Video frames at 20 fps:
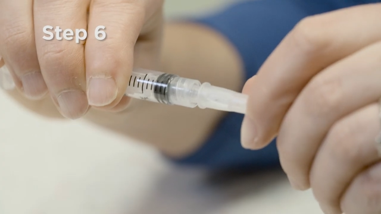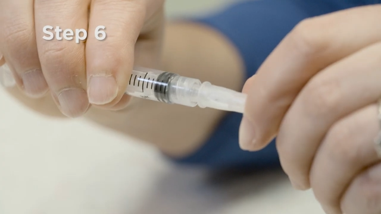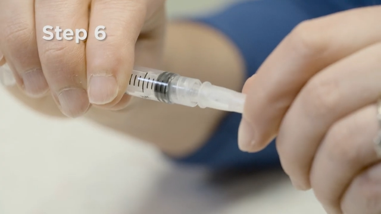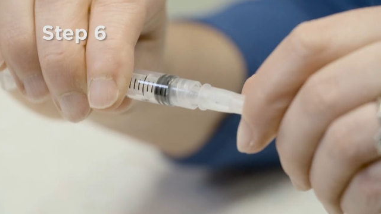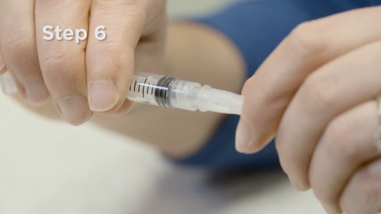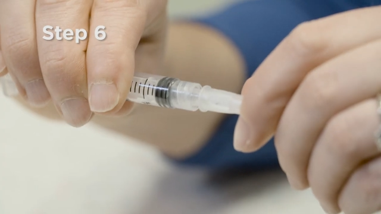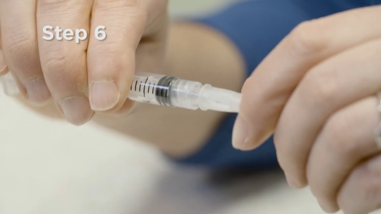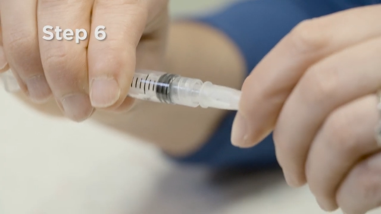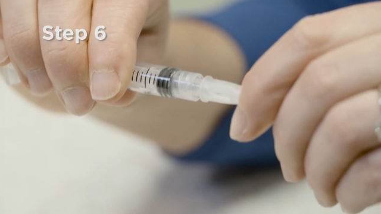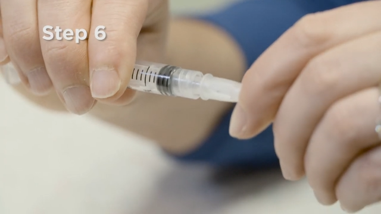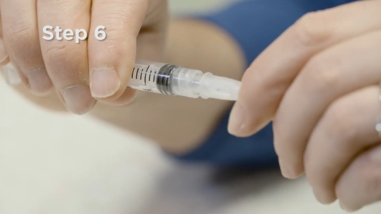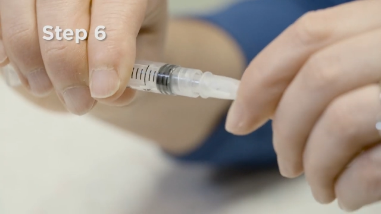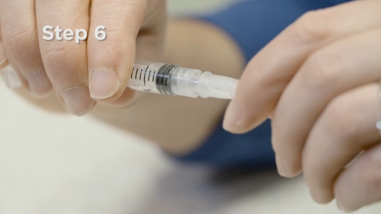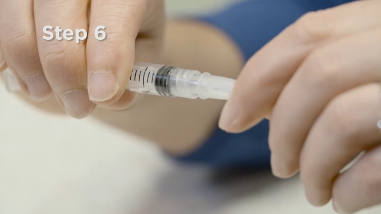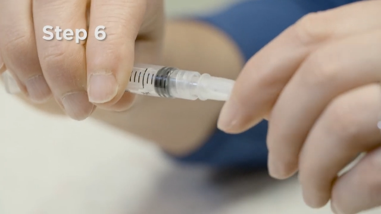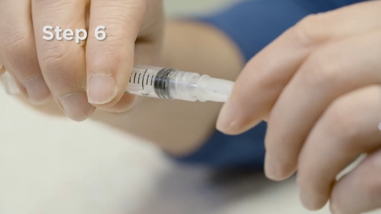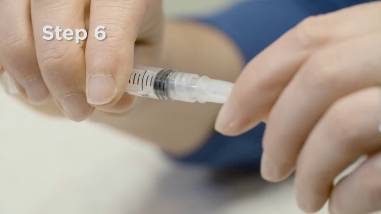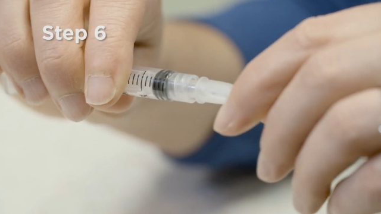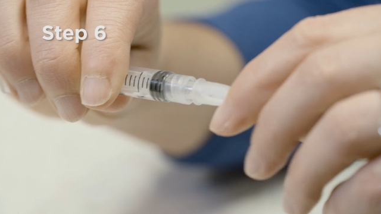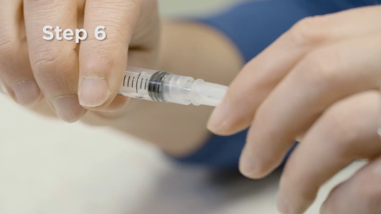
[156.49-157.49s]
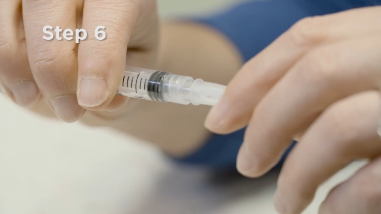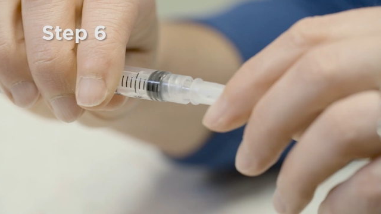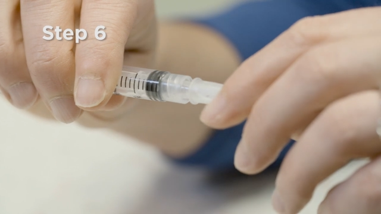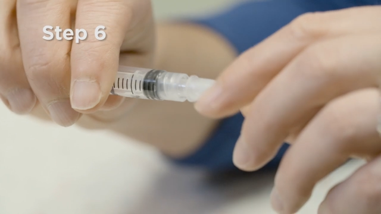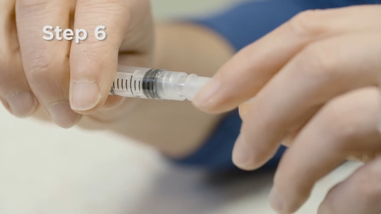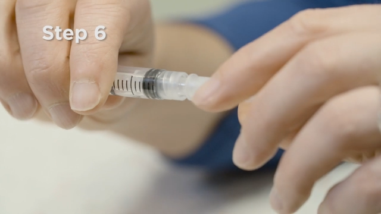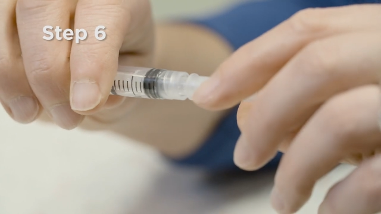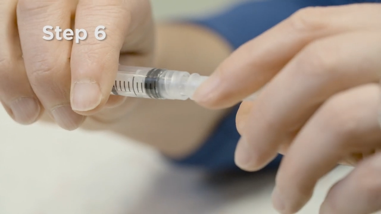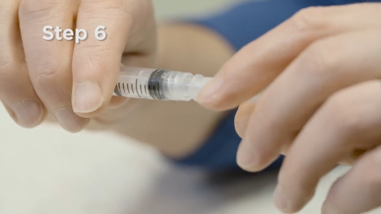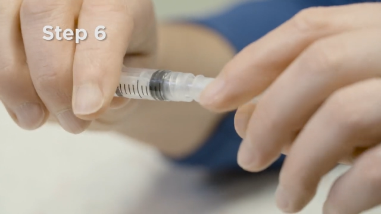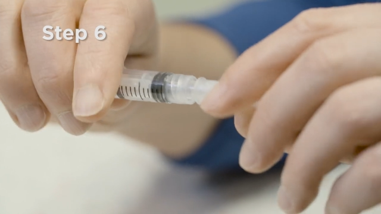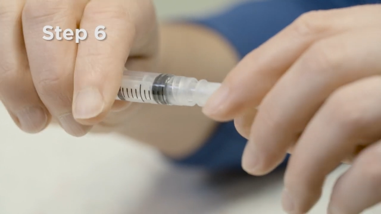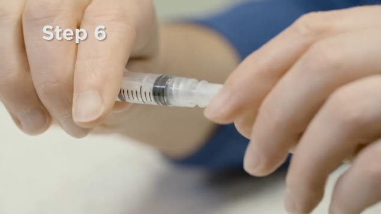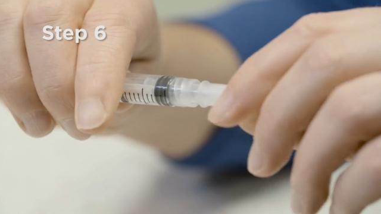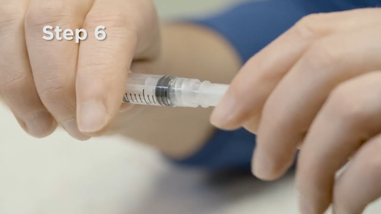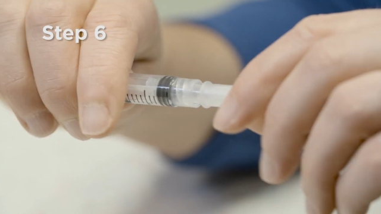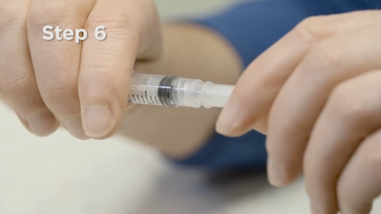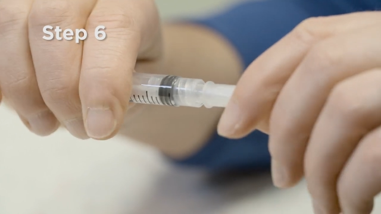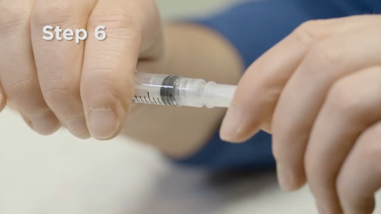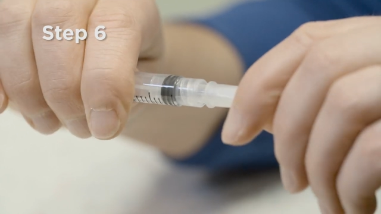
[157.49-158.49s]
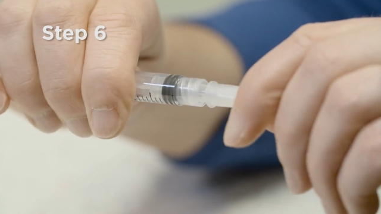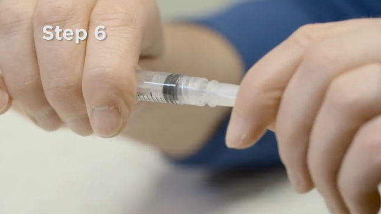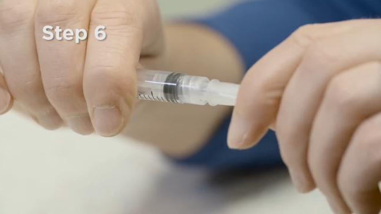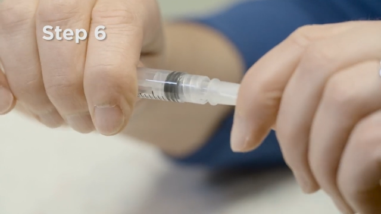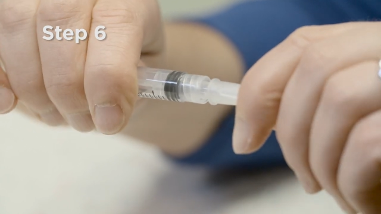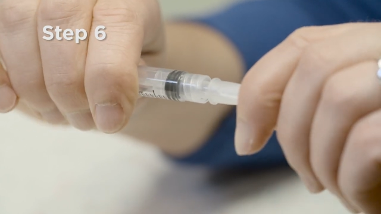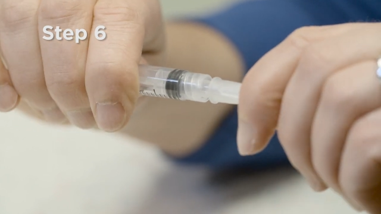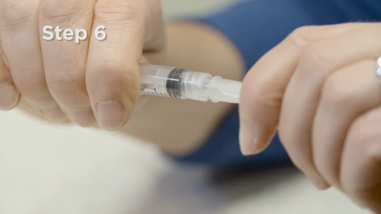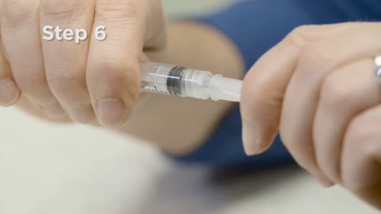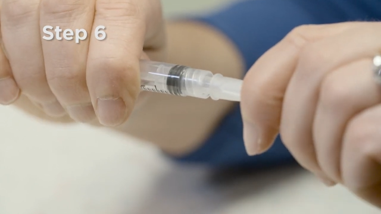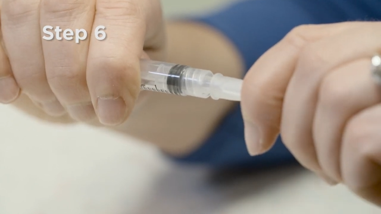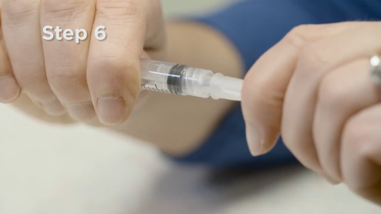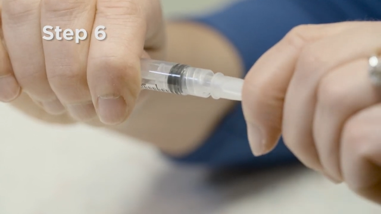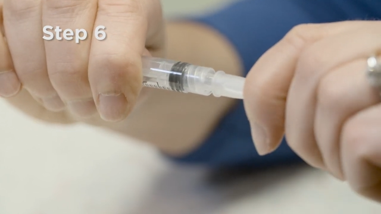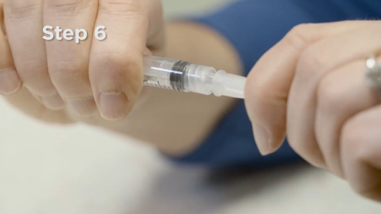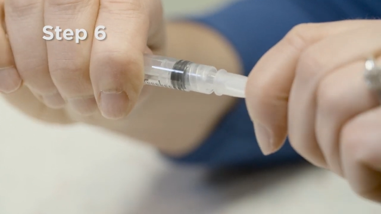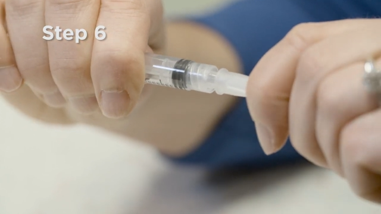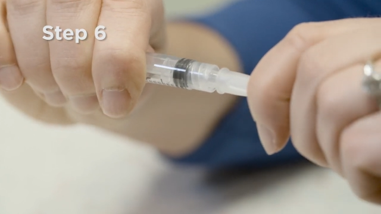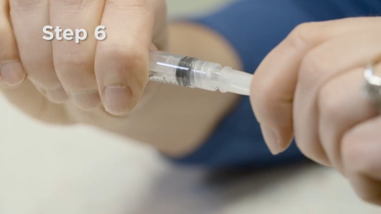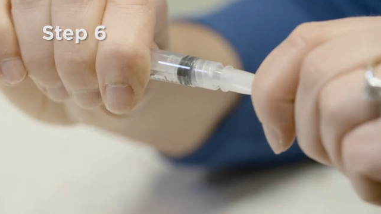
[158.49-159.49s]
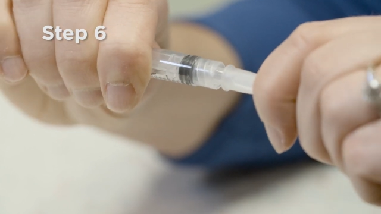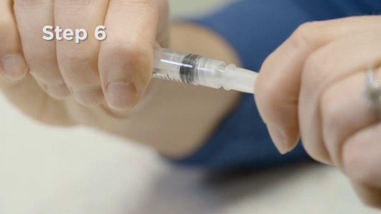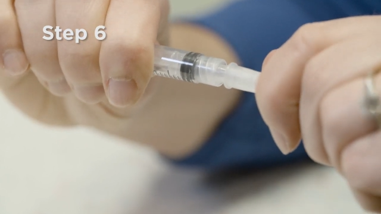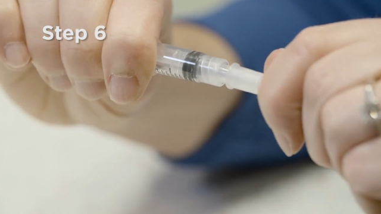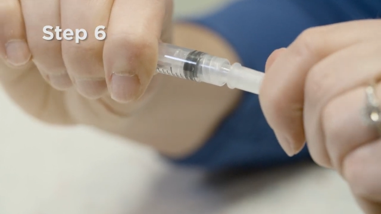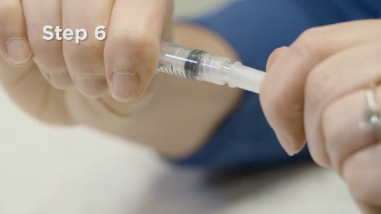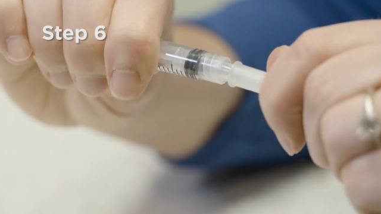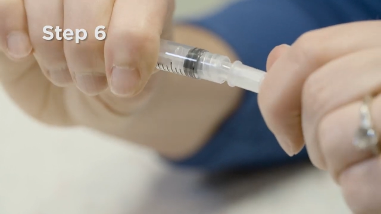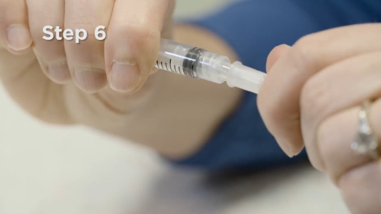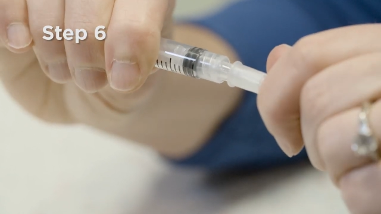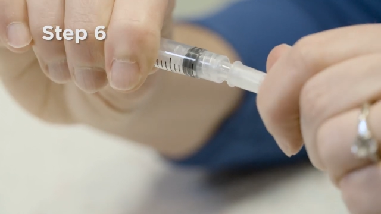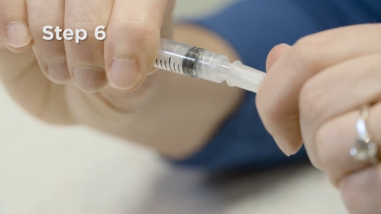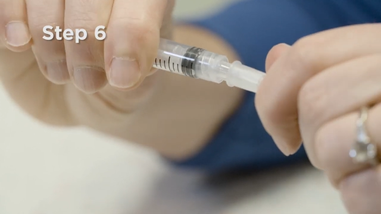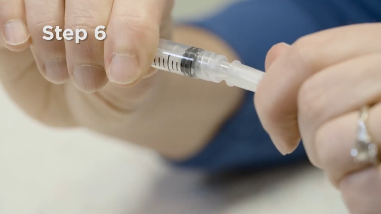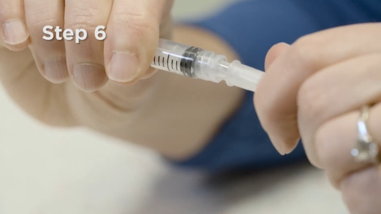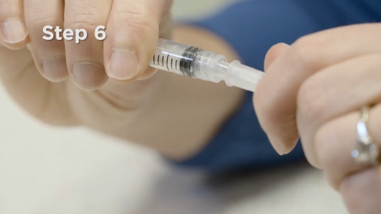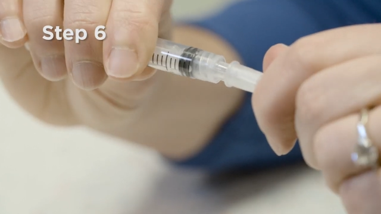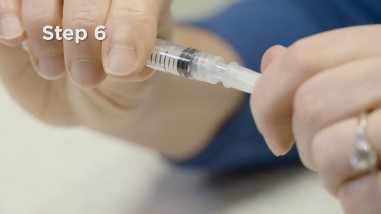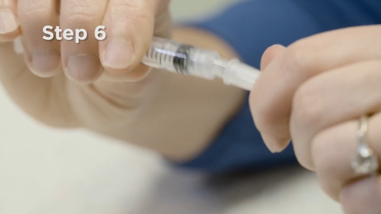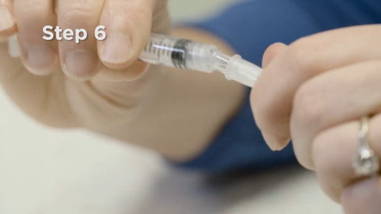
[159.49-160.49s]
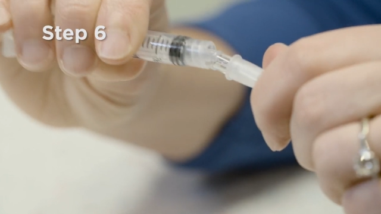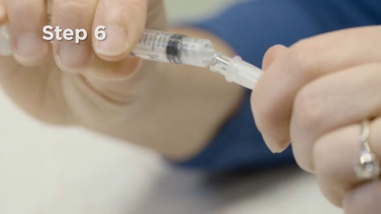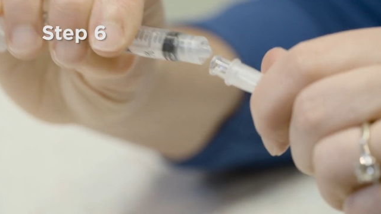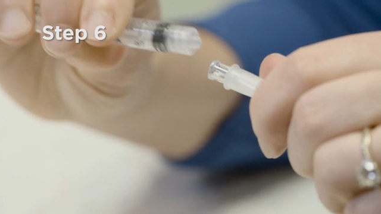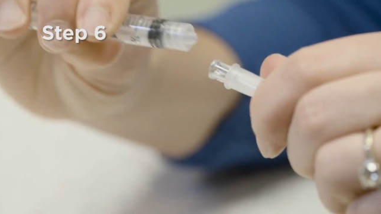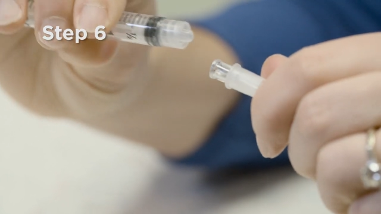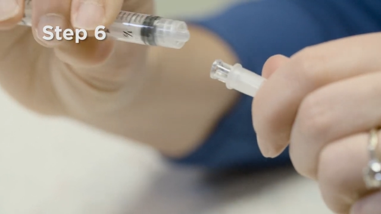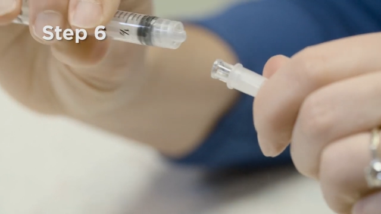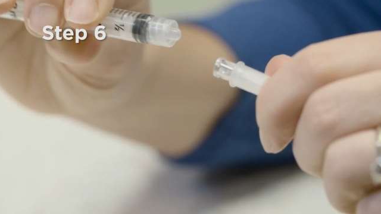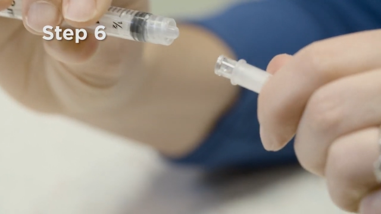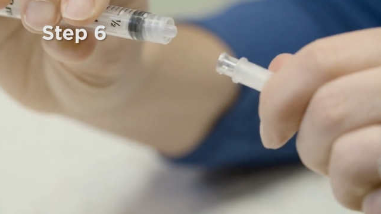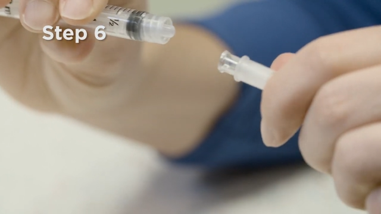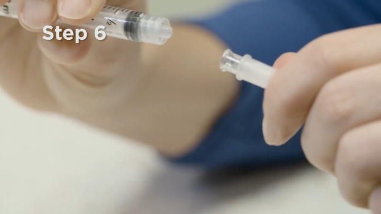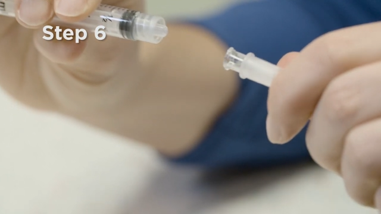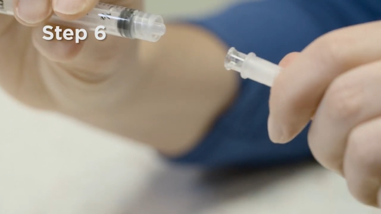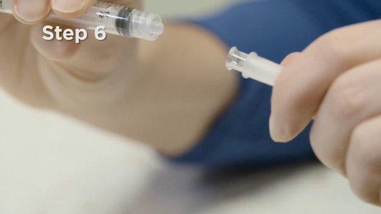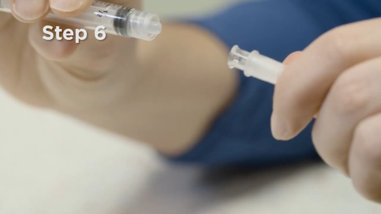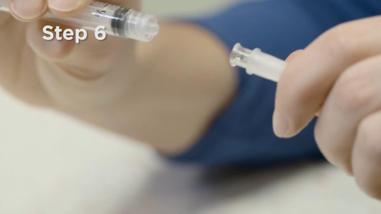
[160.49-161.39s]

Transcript: Nobody's mouth can be seen.